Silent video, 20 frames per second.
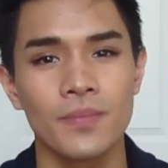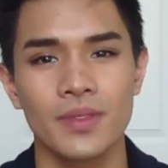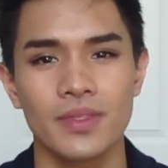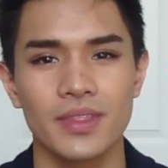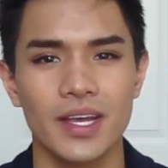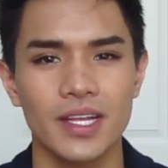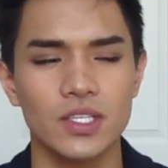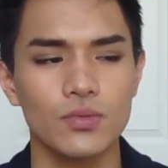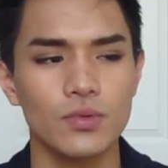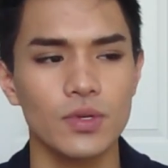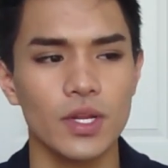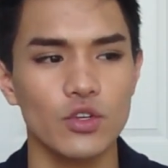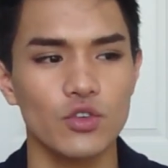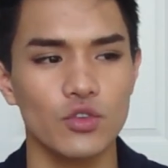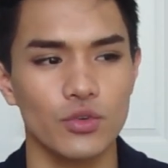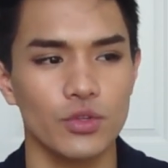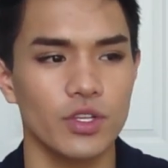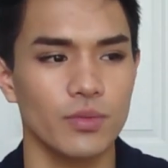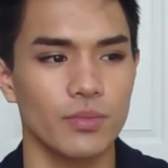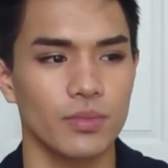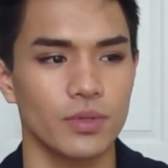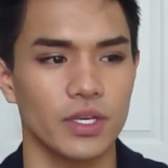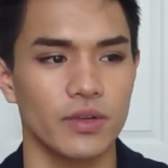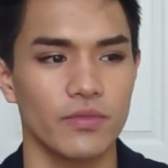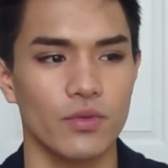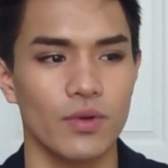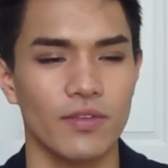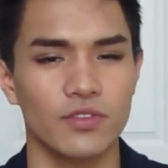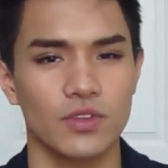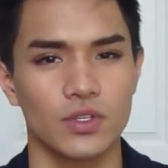That's what I truly believe
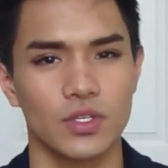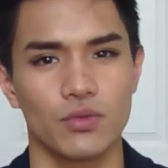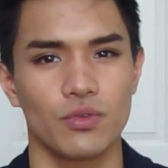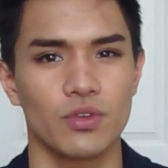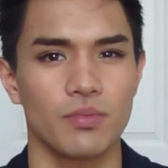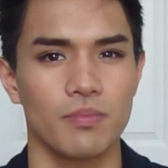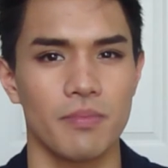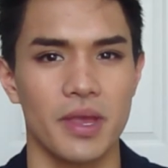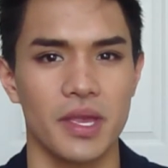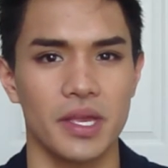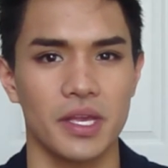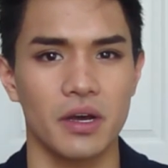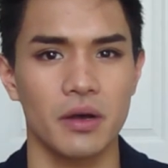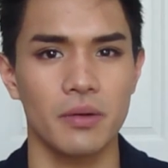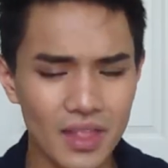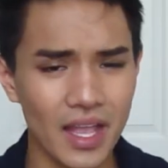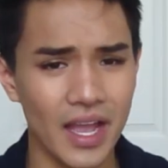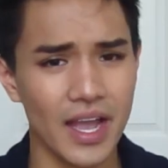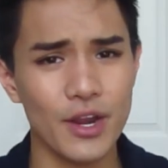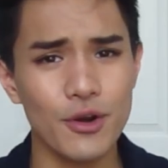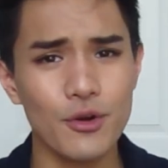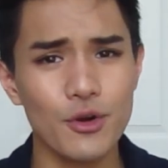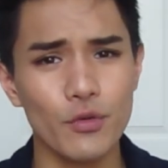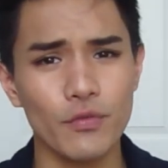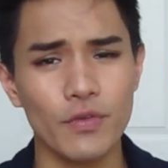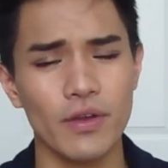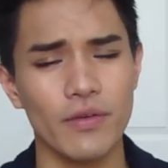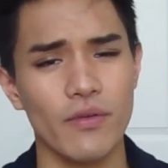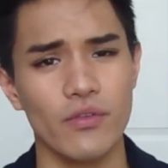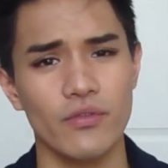you have to do with makeup. I don't know if
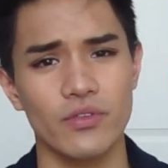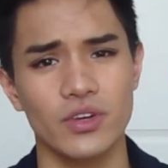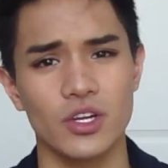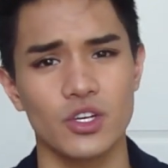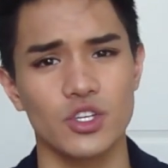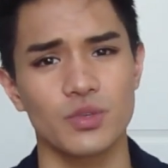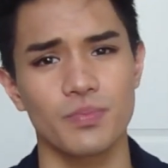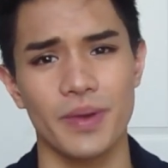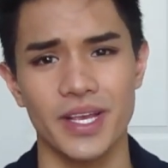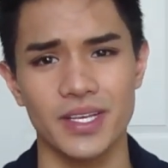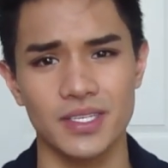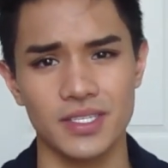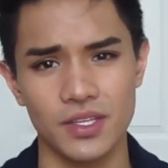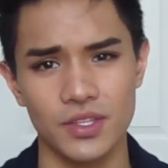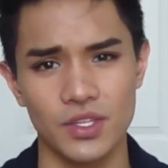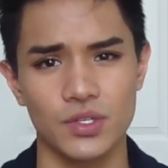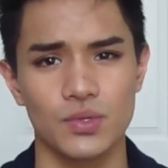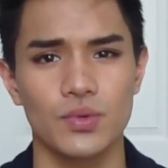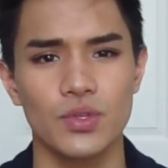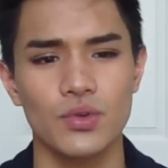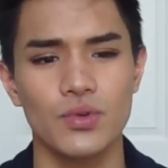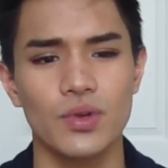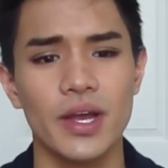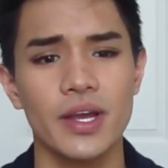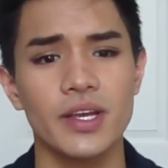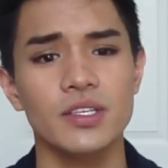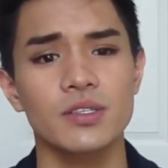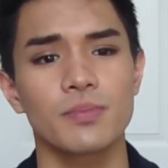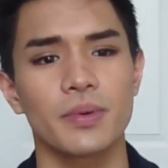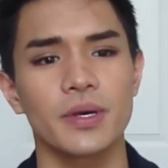I've ever touched base on this with you
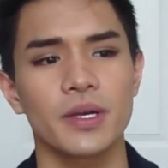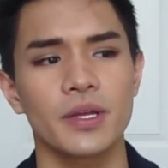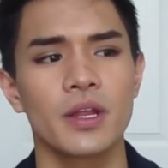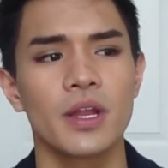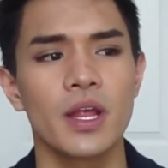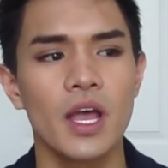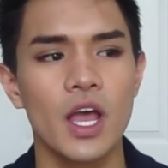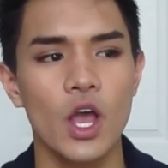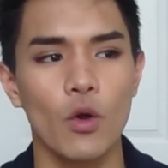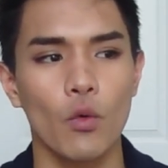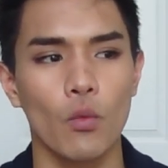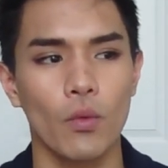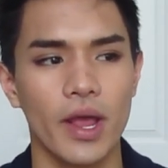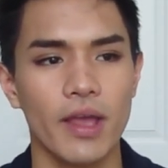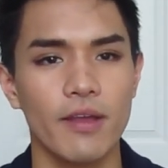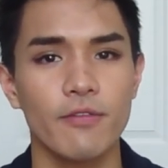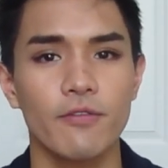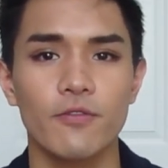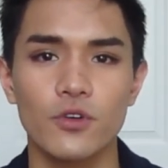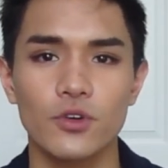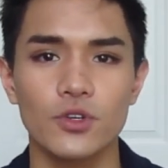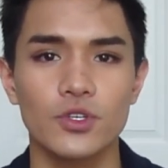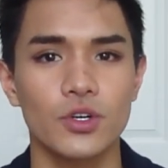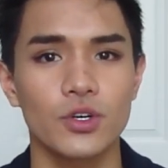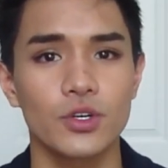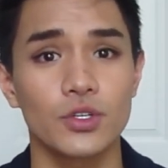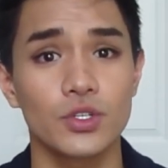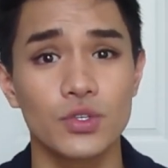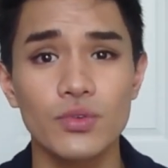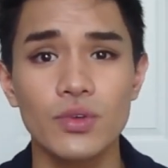guys, but when I first
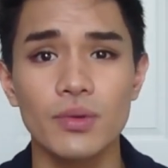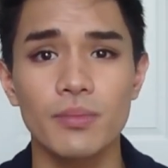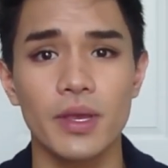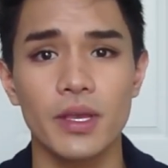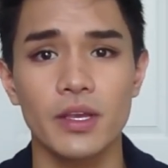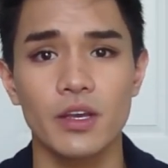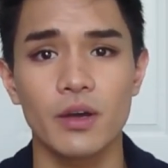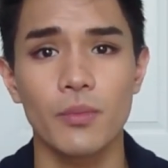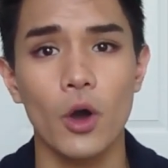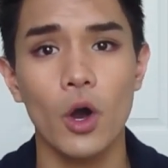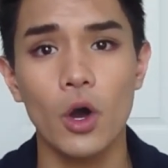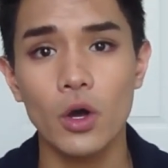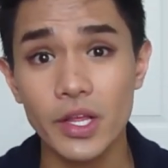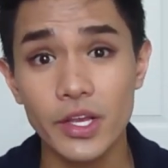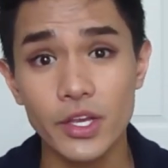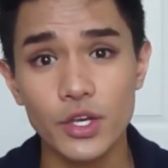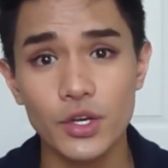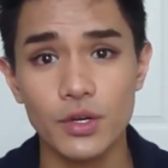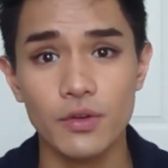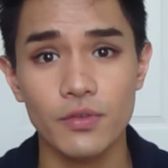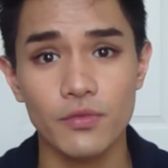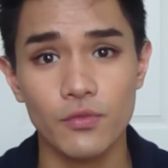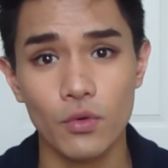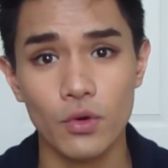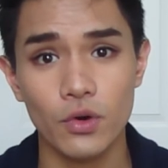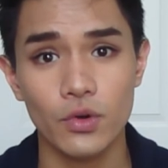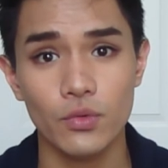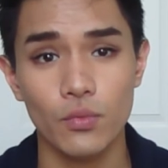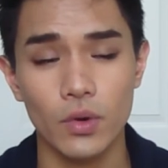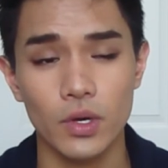started doing makeup, all I could
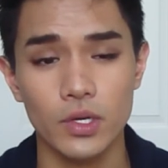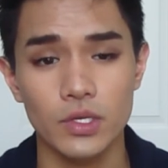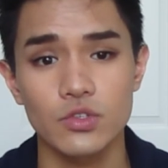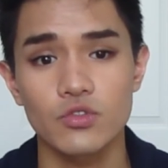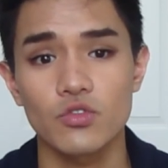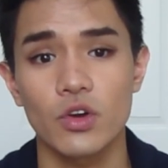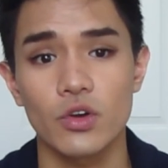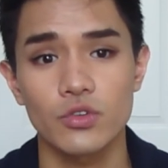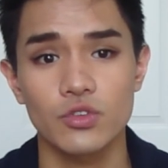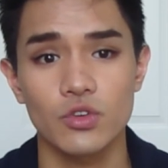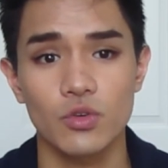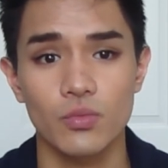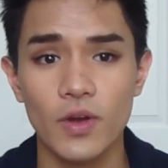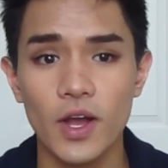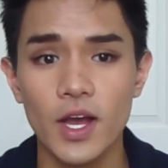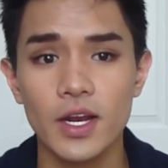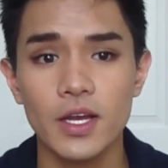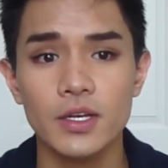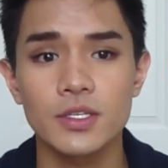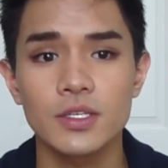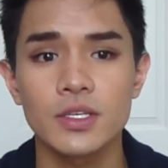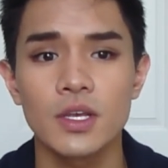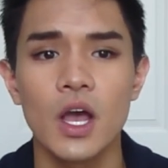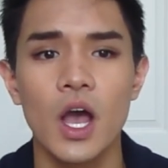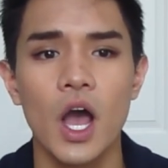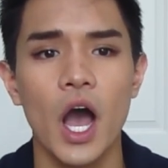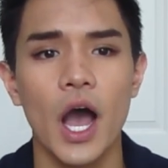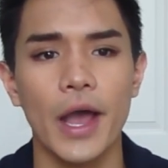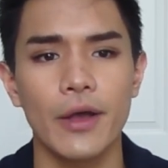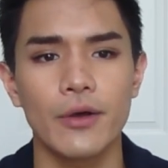afford was drugstore products.
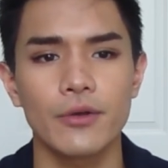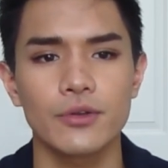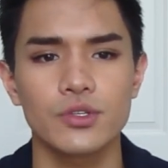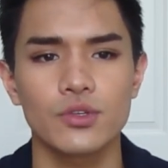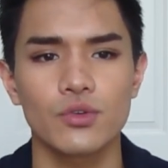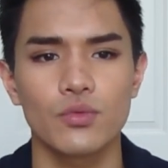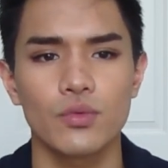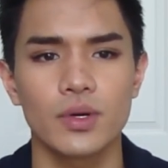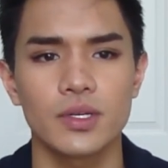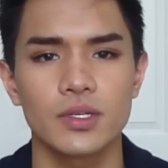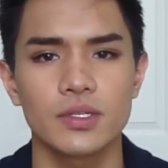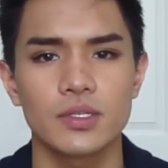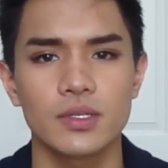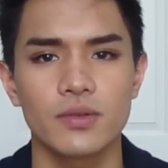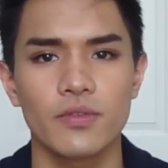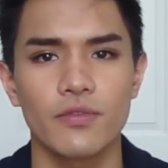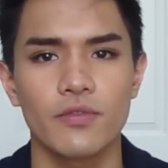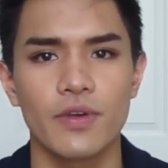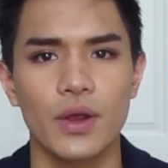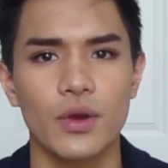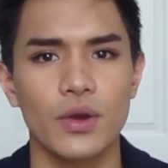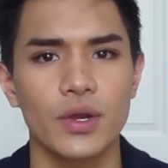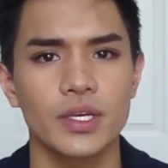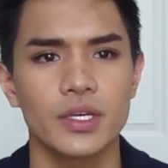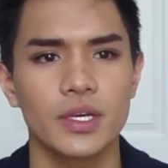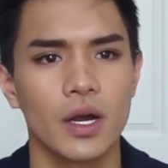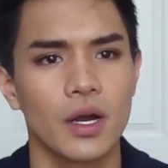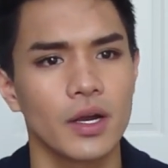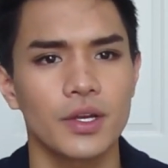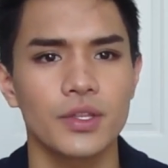I also was very
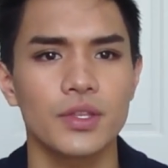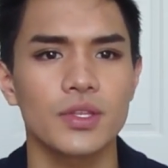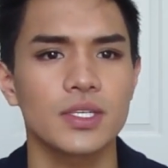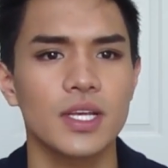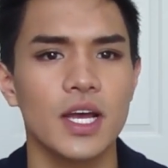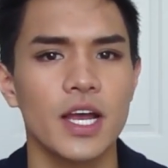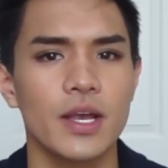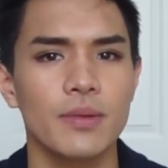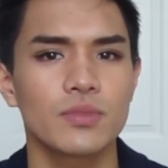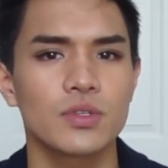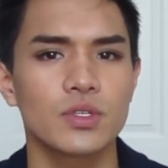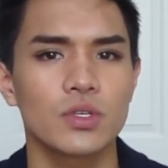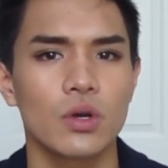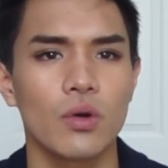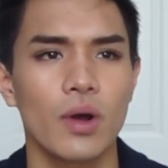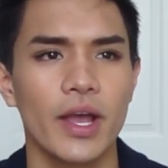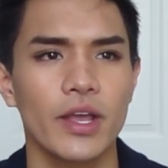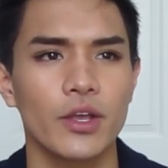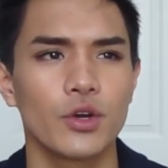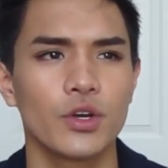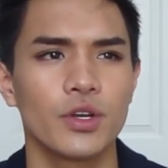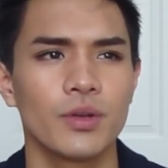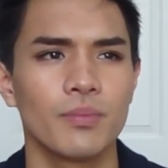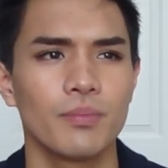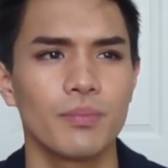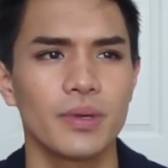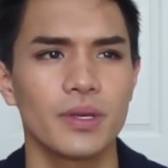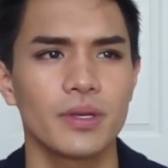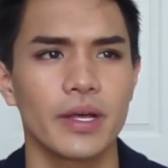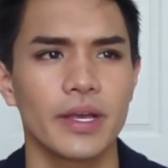young at the time, so I couldn't
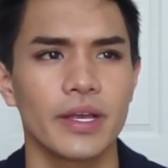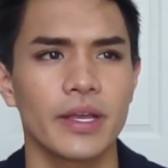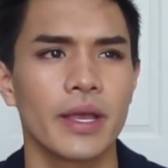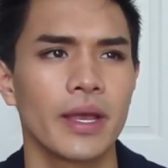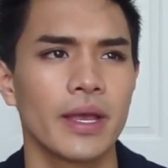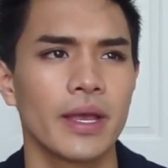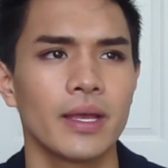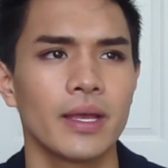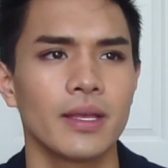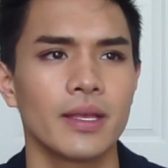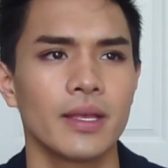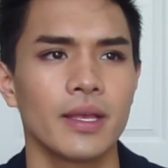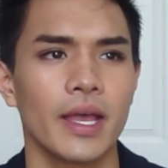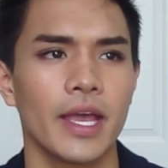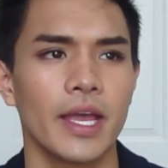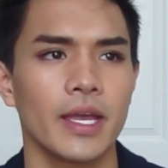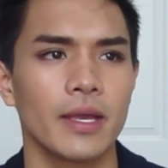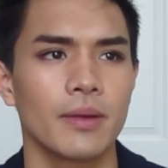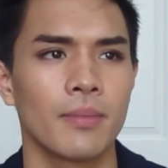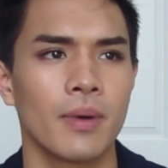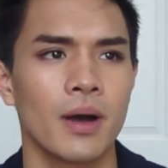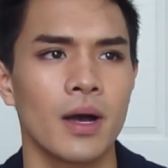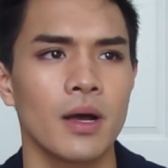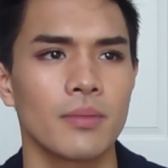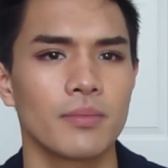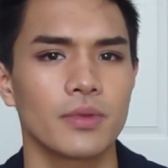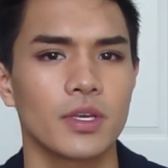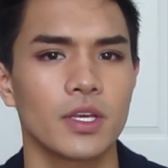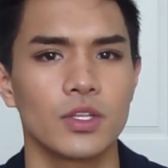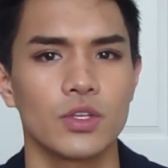be like, hey
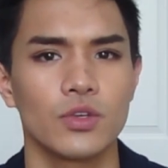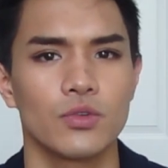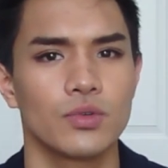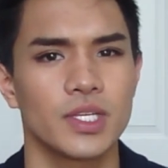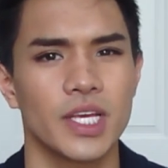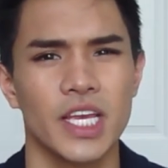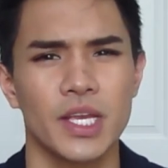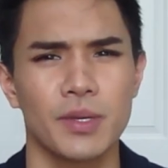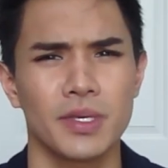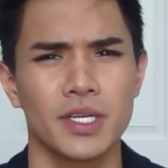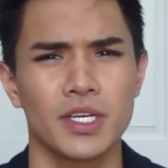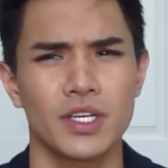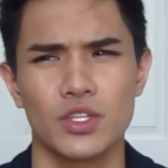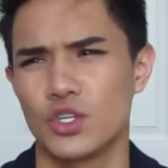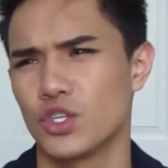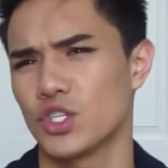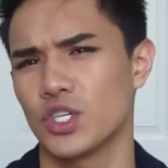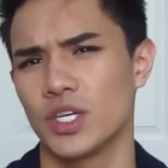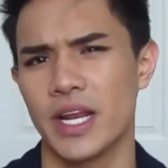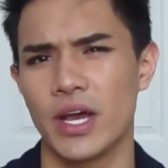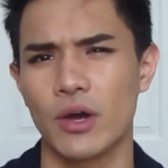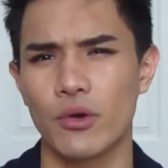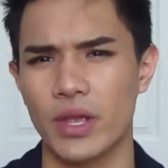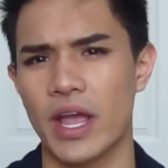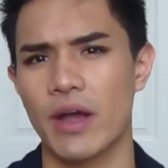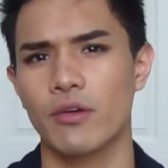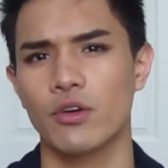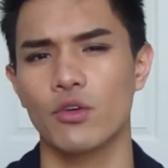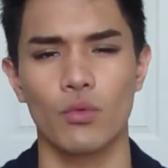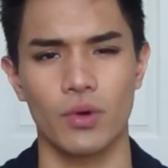mom, can you take me to the Chanel
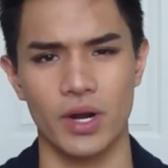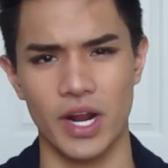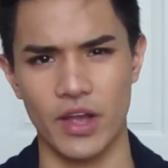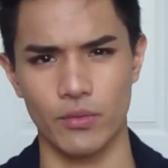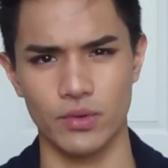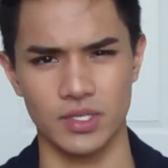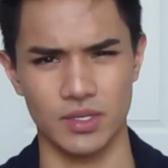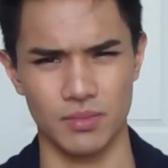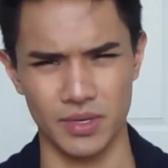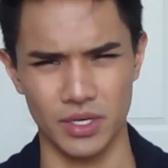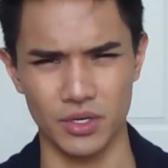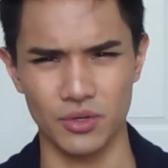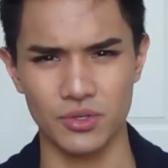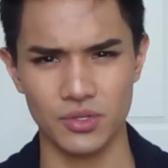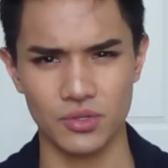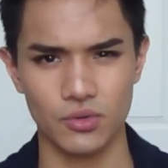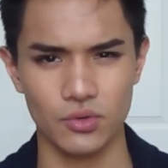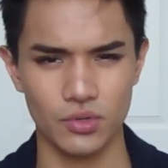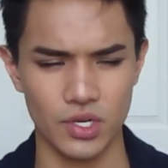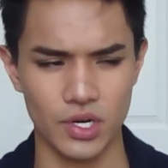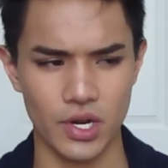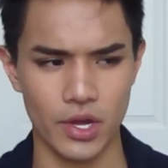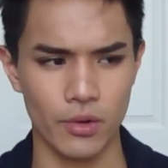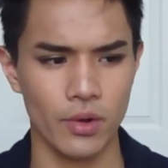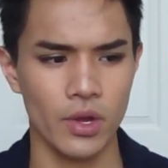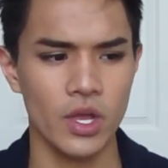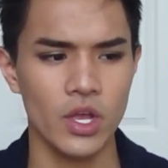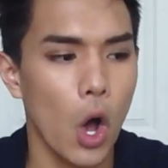counter when I was in middle school, you know?